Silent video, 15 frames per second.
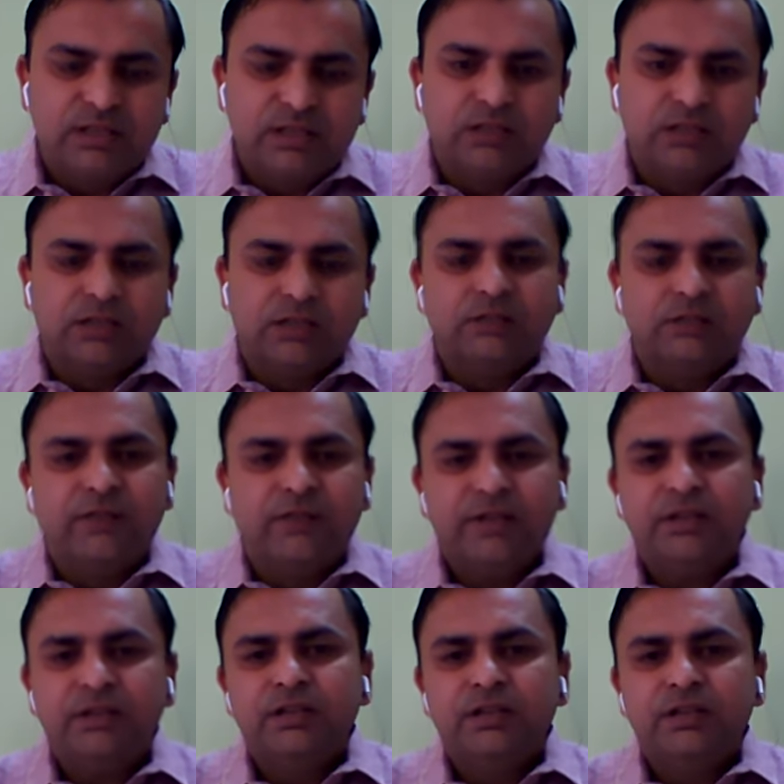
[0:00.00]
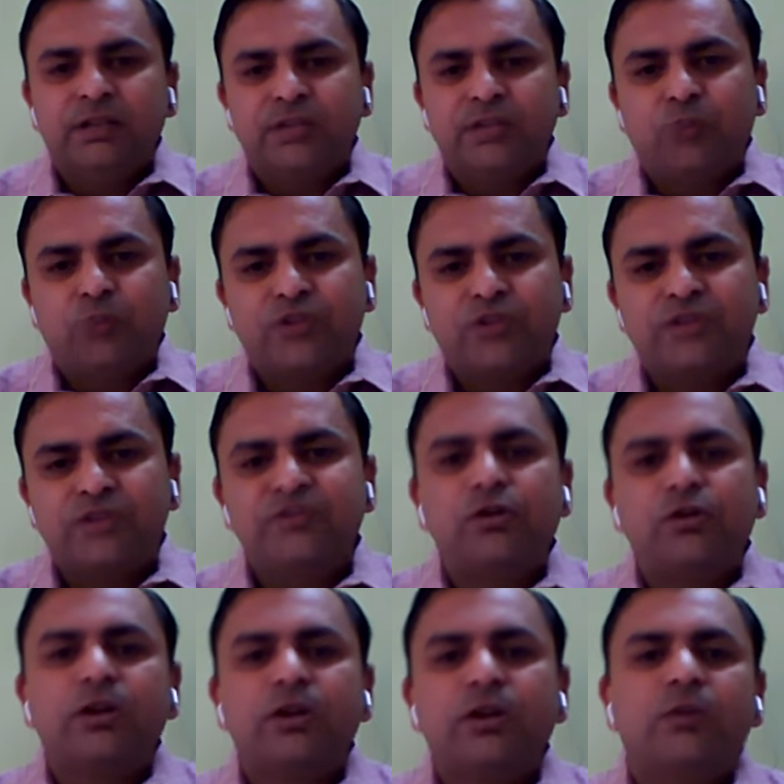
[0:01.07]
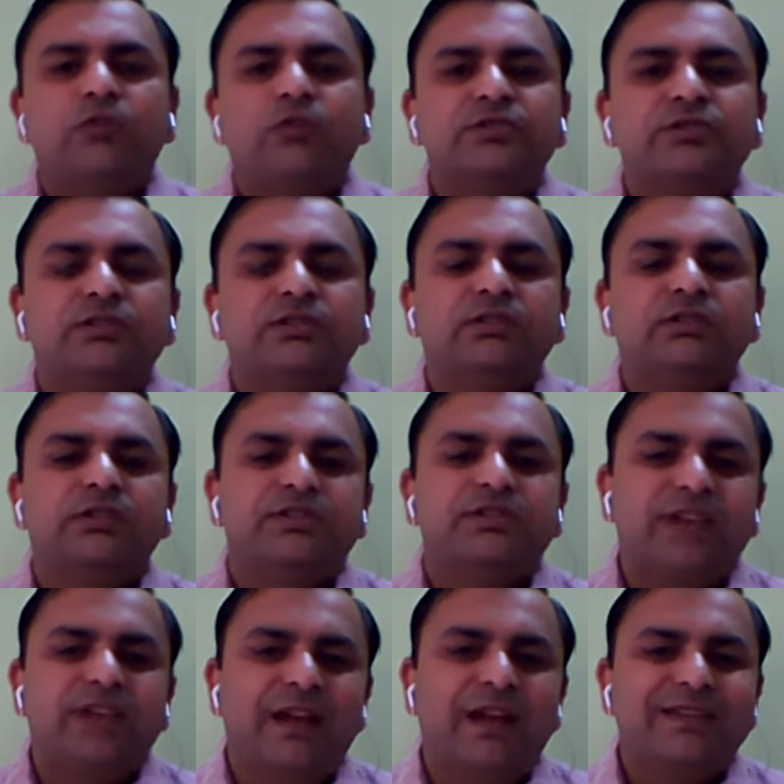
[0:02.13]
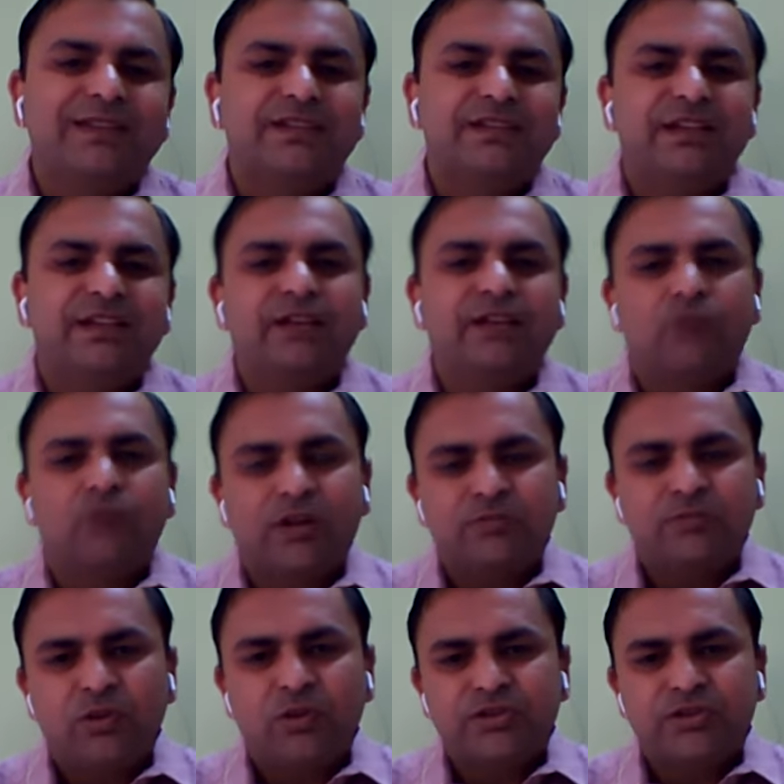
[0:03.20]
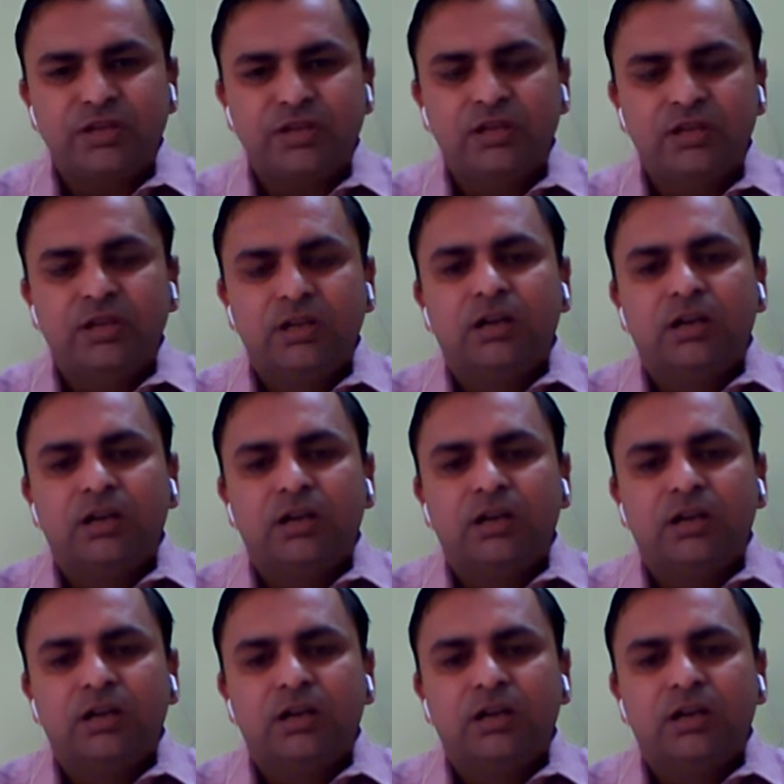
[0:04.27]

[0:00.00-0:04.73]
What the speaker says: where in posture we talk about standing, sitting, and walking posture.